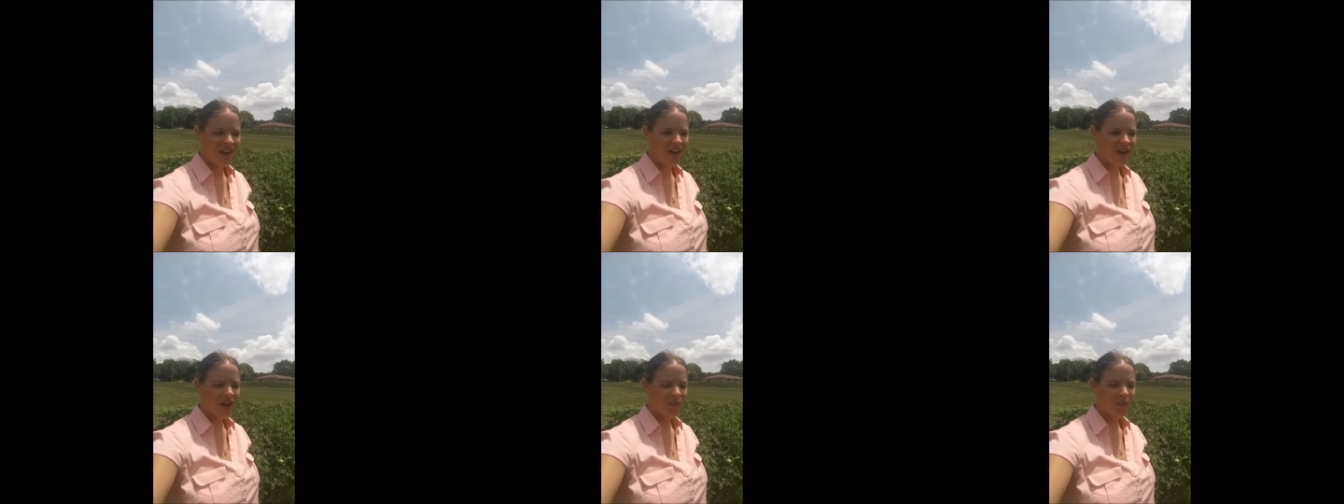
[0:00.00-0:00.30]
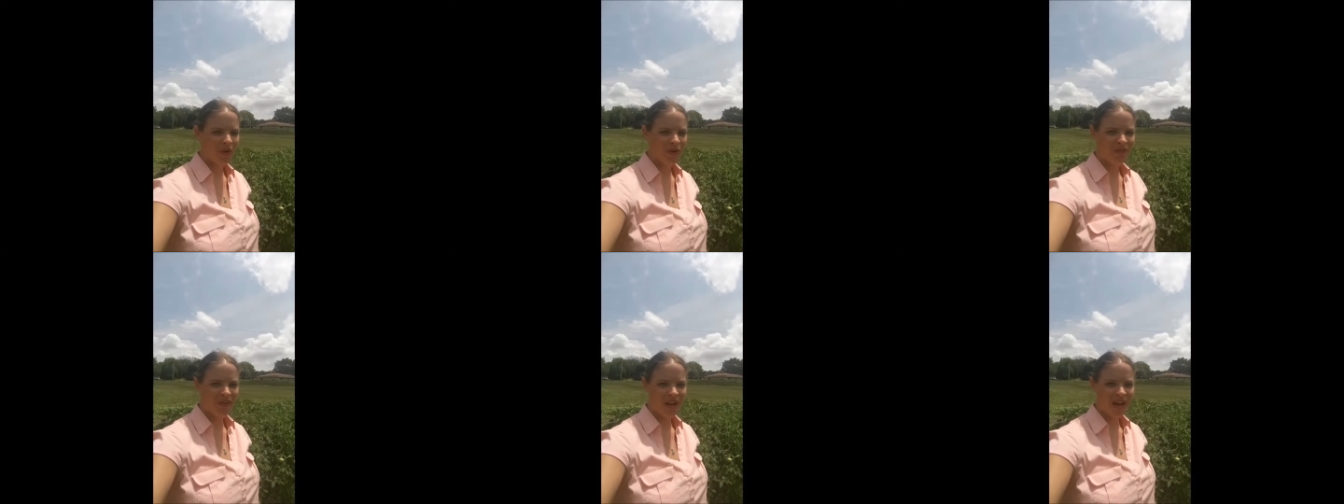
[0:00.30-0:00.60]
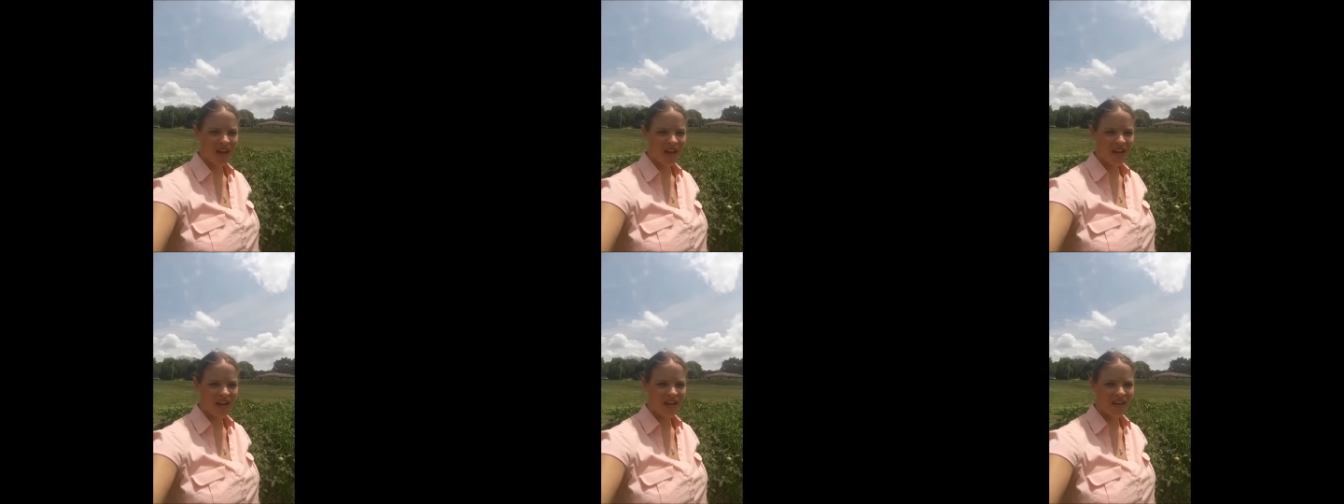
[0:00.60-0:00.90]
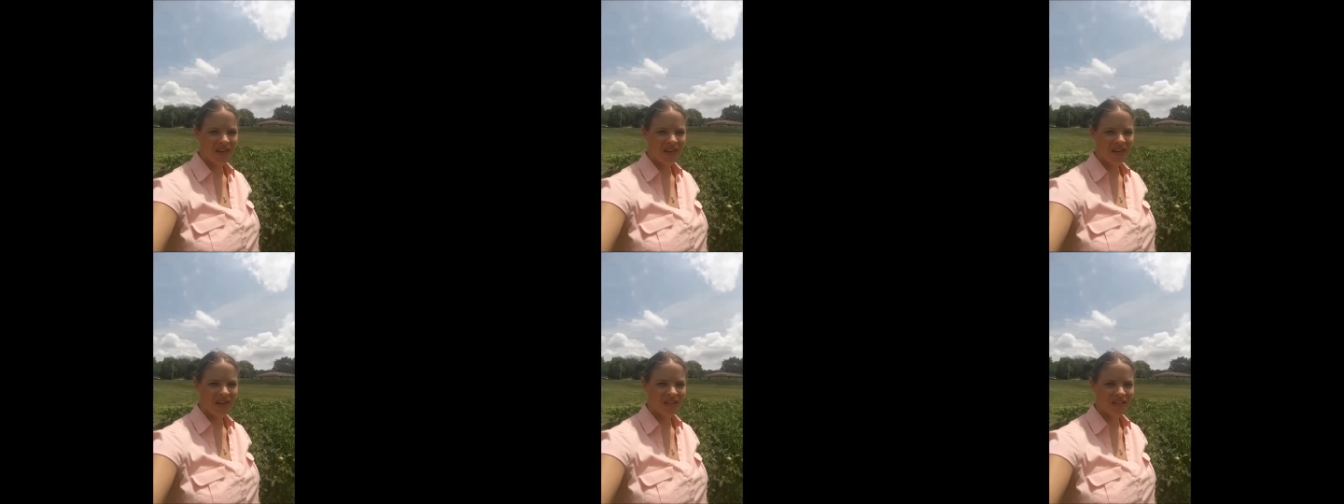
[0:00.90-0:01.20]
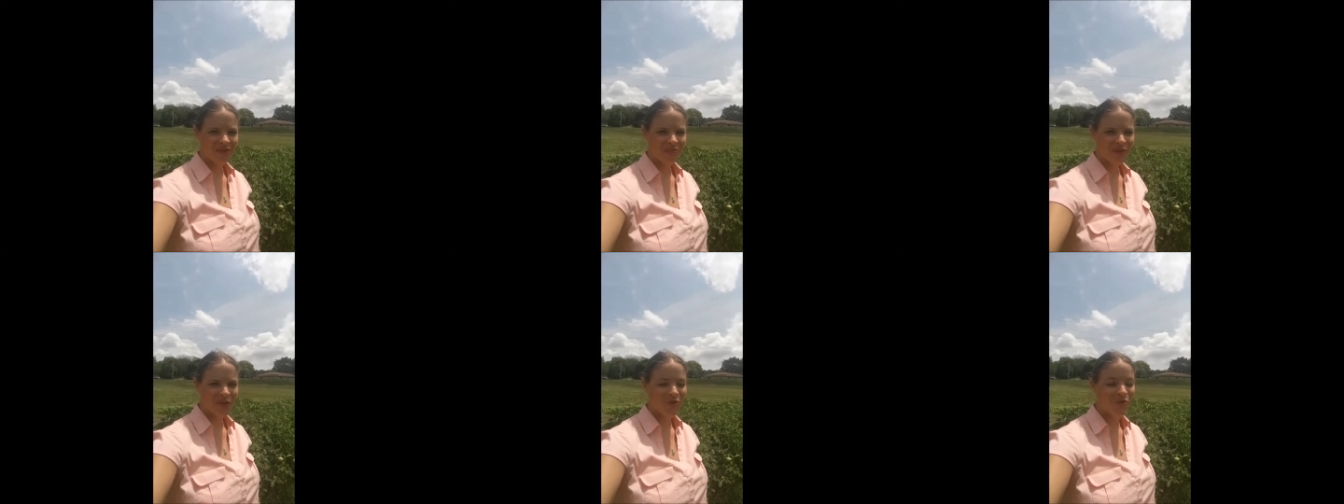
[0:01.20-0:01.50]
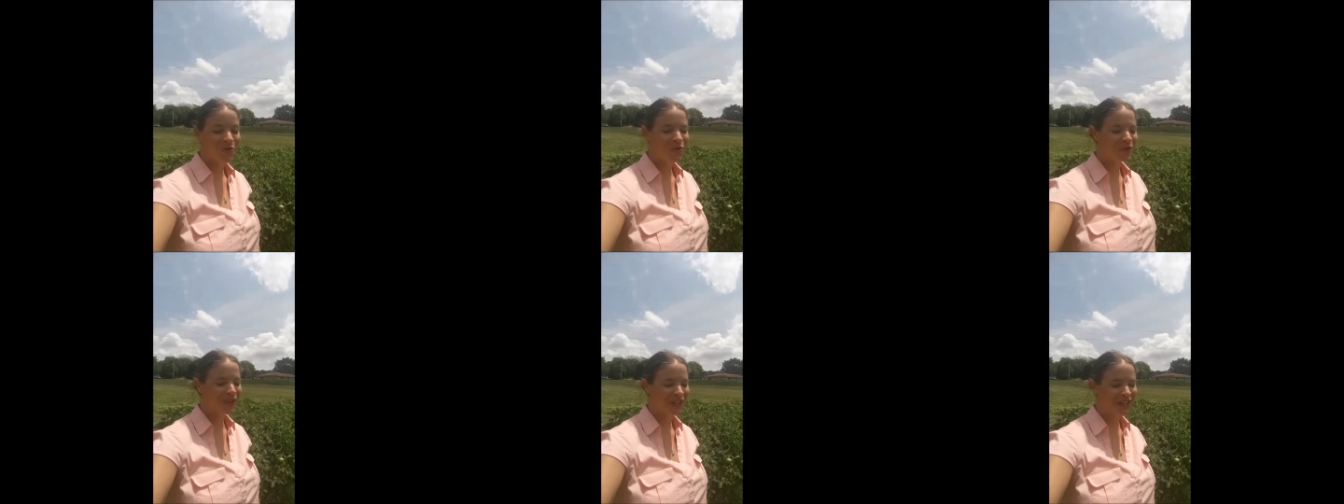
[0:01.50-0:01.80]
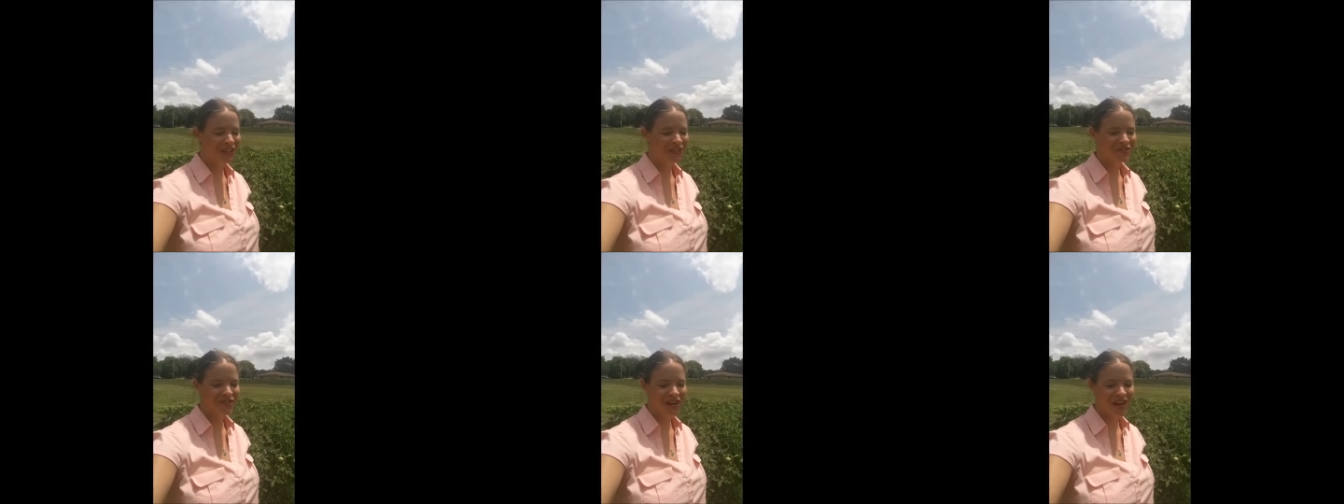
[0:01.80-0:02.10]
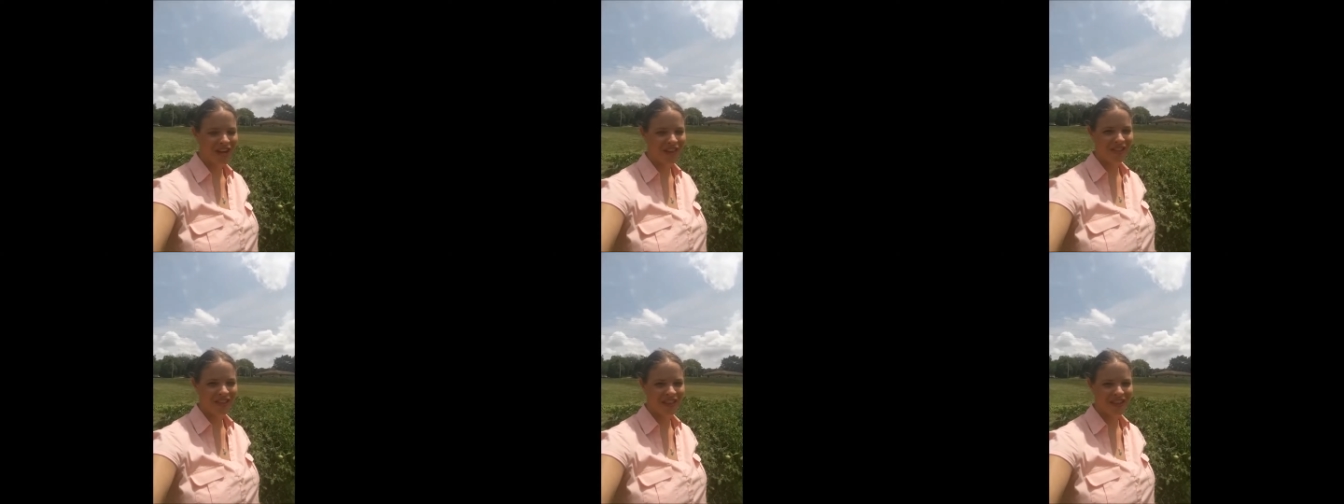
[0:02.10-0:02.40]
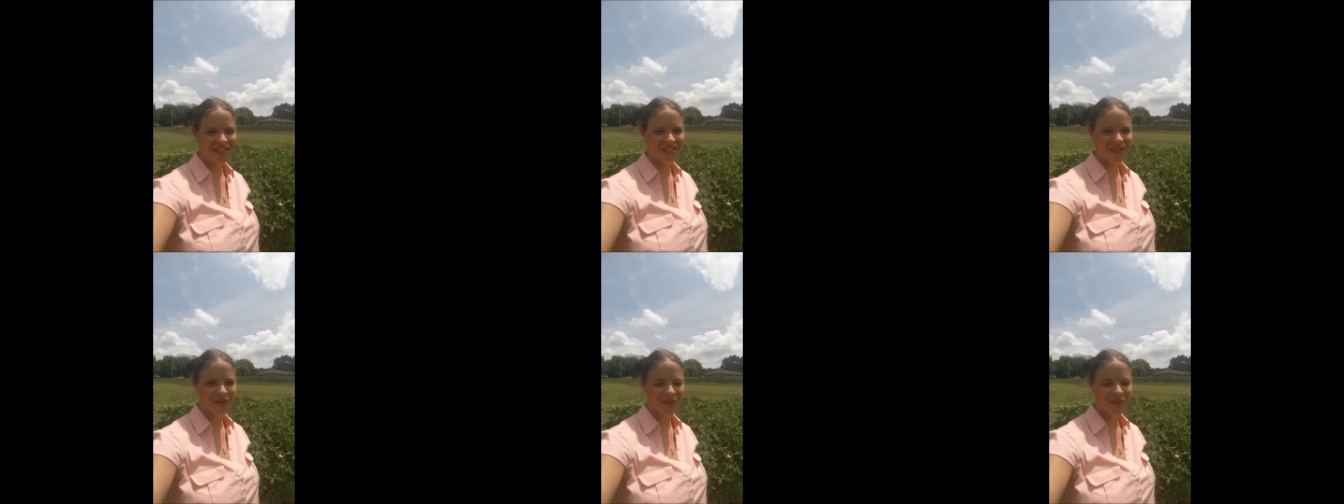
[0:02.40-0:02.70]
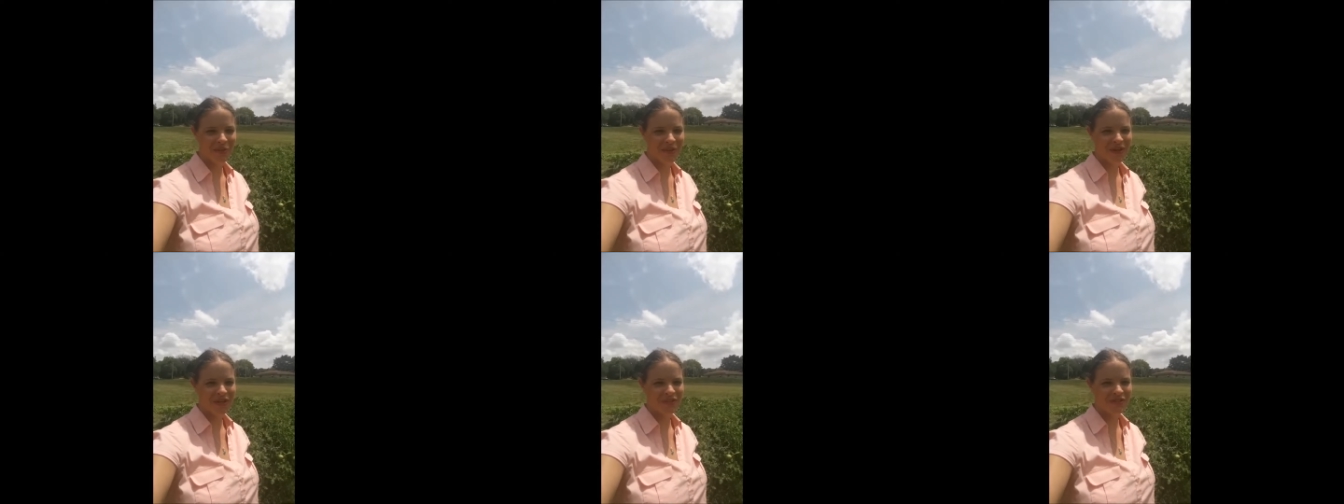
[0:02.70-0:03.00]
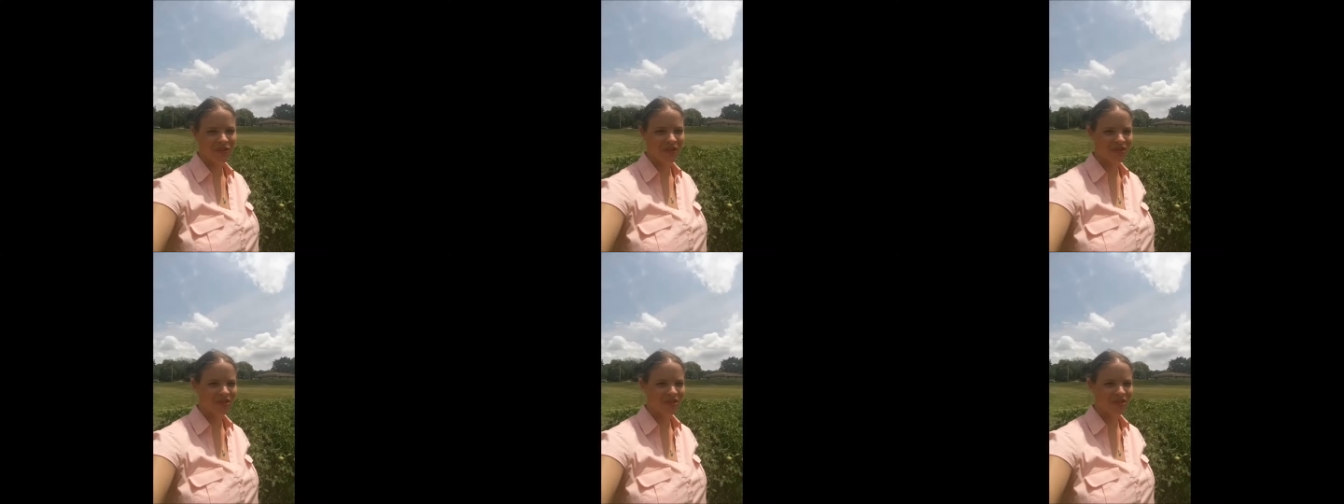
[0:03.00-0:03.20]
Um, we've had, it's been really dry the last couple weeks,